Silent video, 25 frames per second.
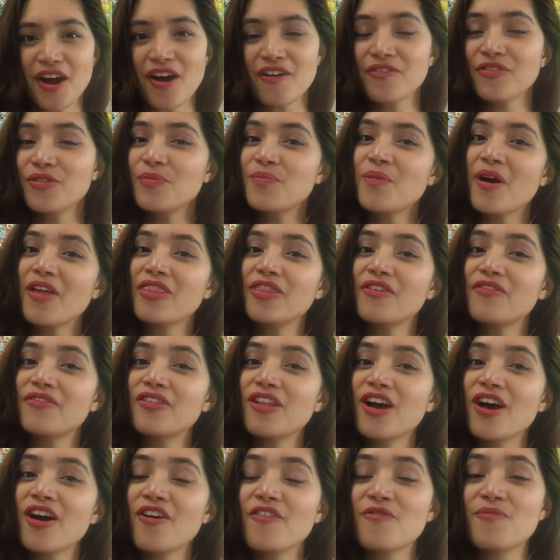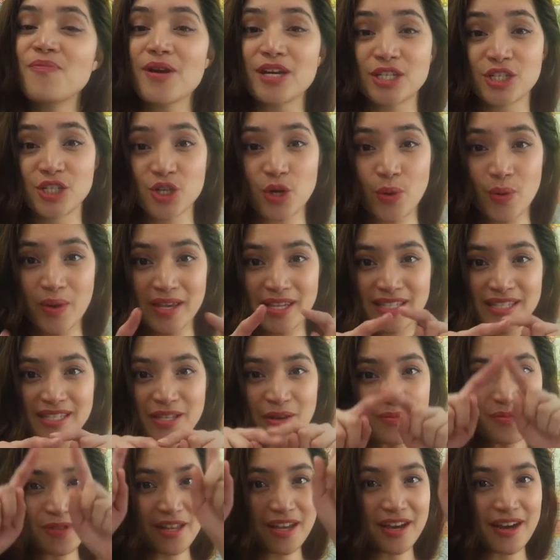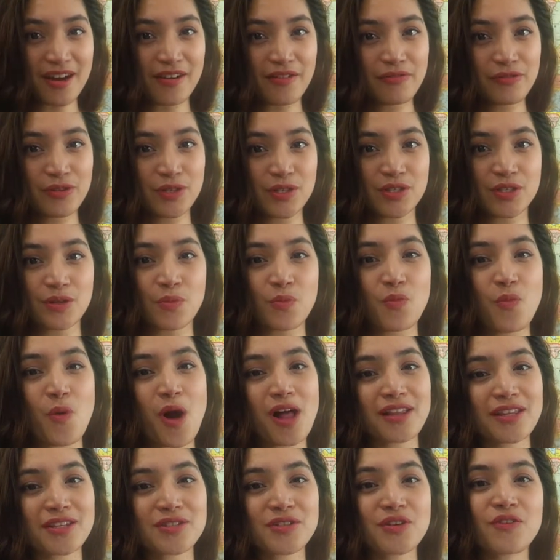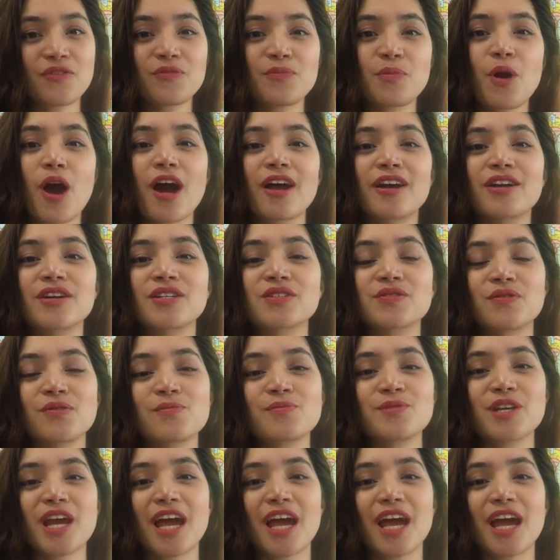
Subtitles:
off the month of love by showing some love to some well-deserved products from